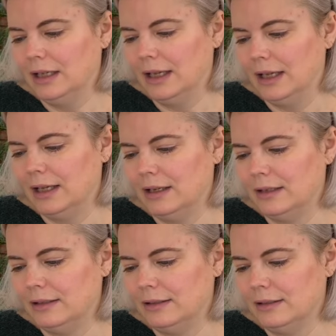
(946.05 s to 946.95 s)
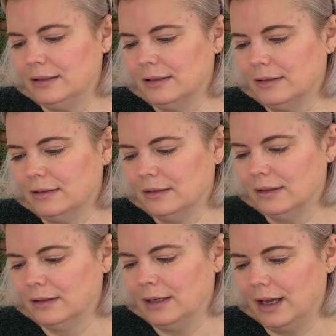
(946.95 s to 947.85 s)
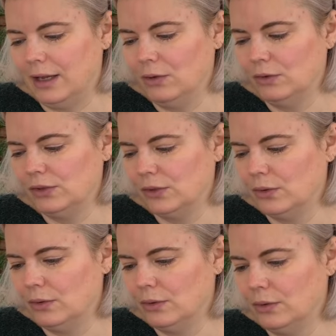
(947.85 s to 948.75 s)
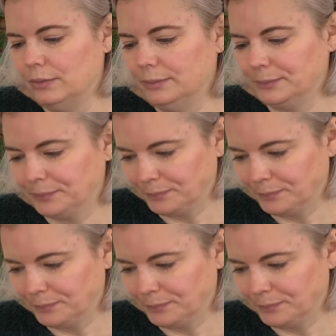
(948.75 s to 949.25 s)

And I also